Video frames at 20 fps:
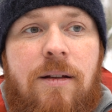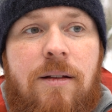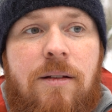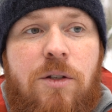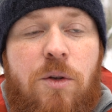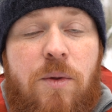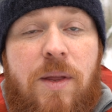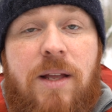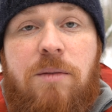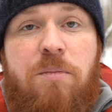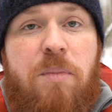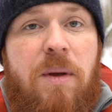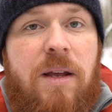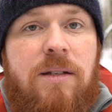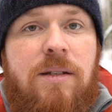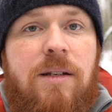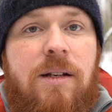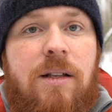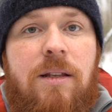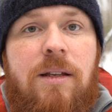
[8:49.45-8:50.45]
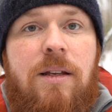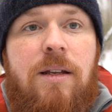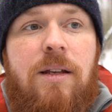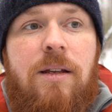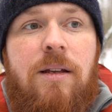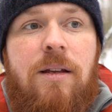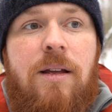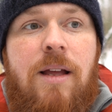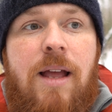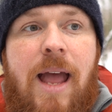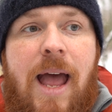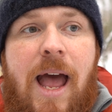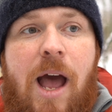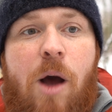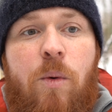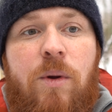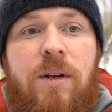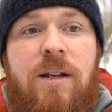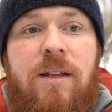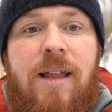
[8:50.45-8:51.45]
So that's basically how
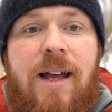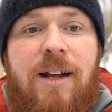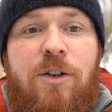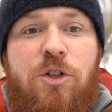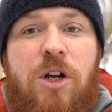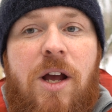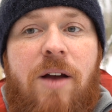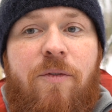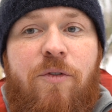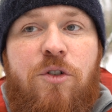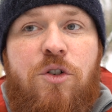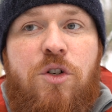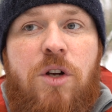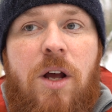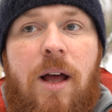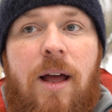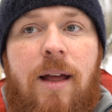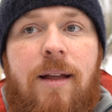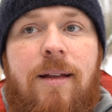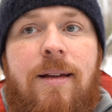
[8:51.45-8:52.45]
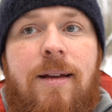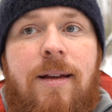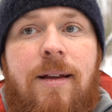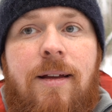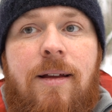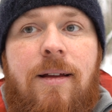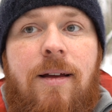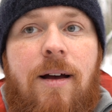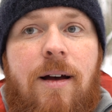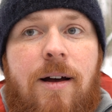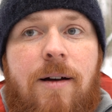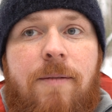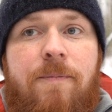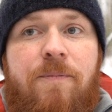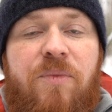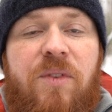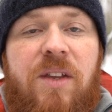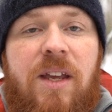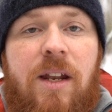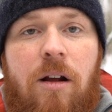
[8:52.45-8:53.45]
we did that shot for shot.
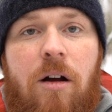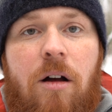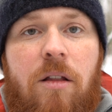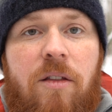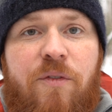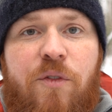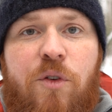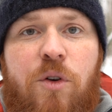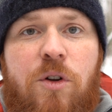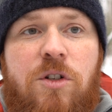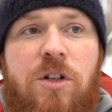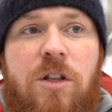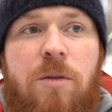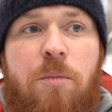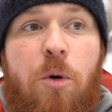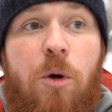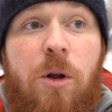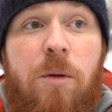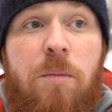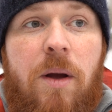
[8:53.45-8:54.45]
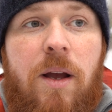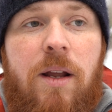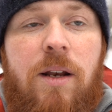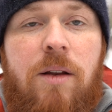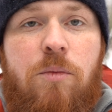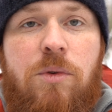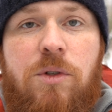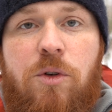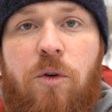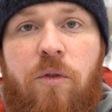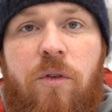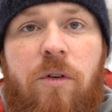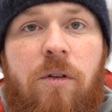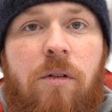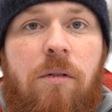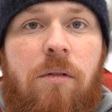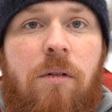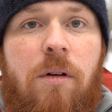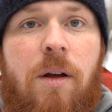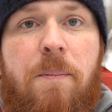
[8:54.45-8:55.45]
Getting all the footage of the porcupine was
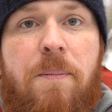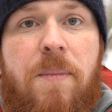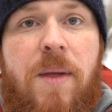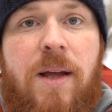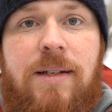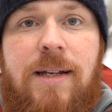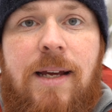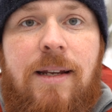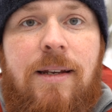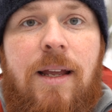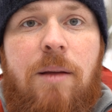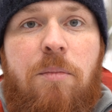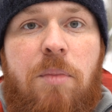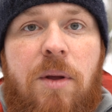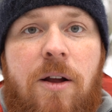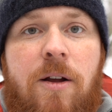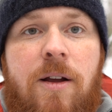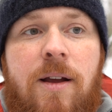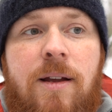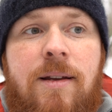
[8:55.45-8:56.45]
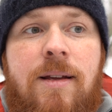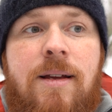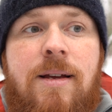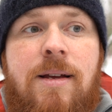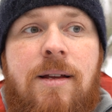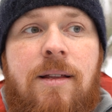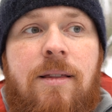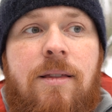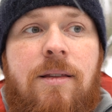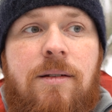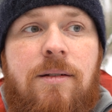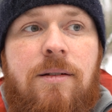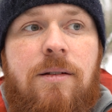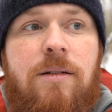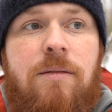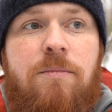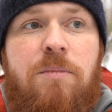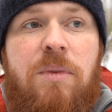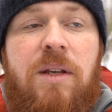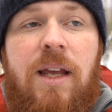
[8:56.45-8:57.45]
over a 10-day period.
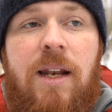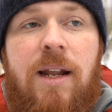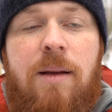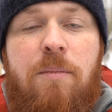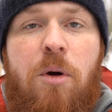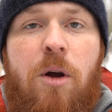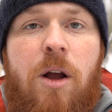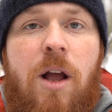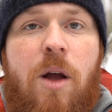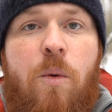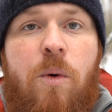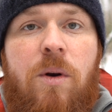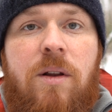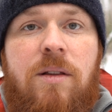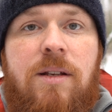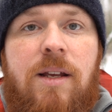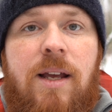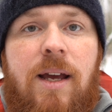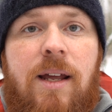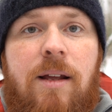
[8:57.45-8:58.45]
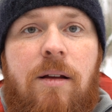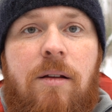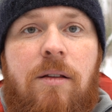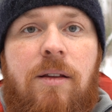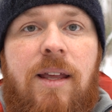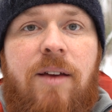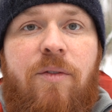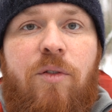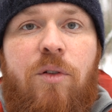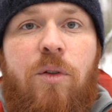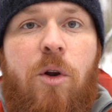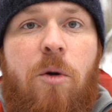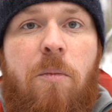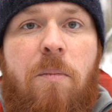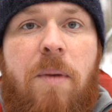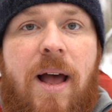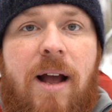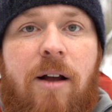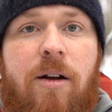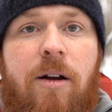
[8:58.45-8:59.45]
The beginning part, I wanted to kind of give a little
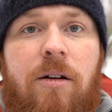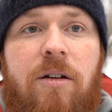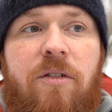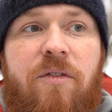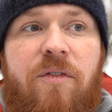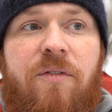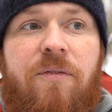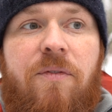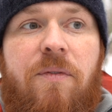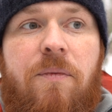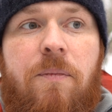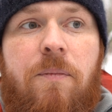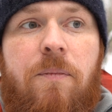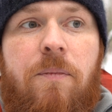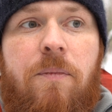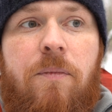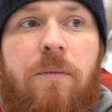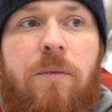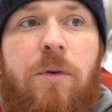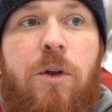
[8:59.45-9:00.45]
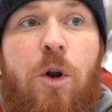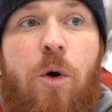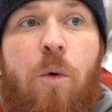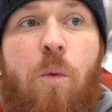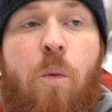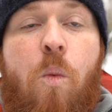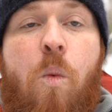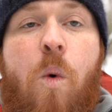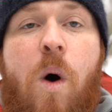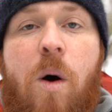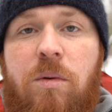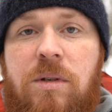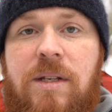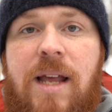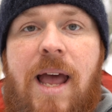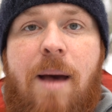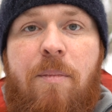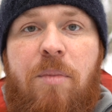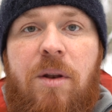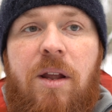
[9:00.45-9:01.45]
background of, what was
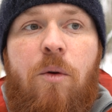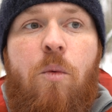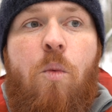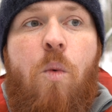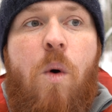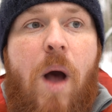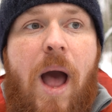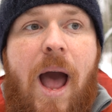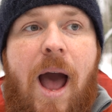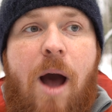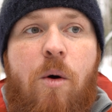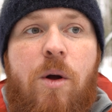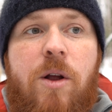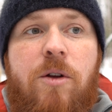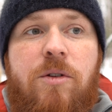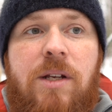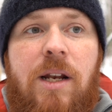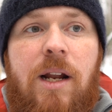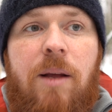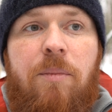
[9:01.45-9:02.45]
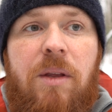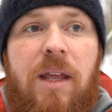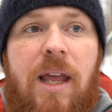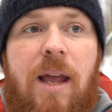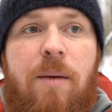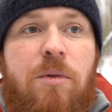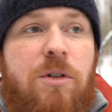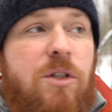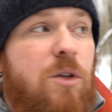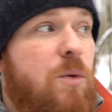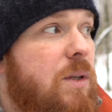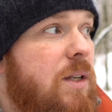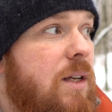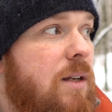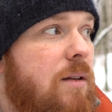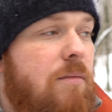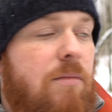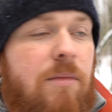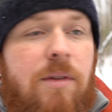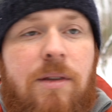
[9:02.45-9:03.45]
happening, how we were setting up the camera. So we did
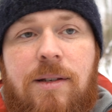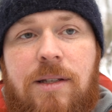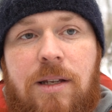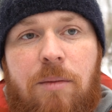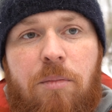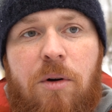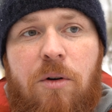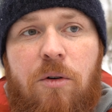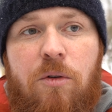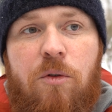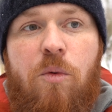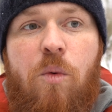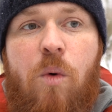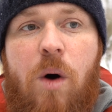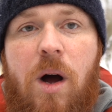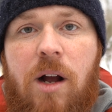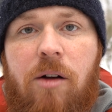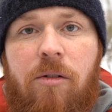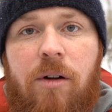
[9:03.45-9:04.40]
the typical walk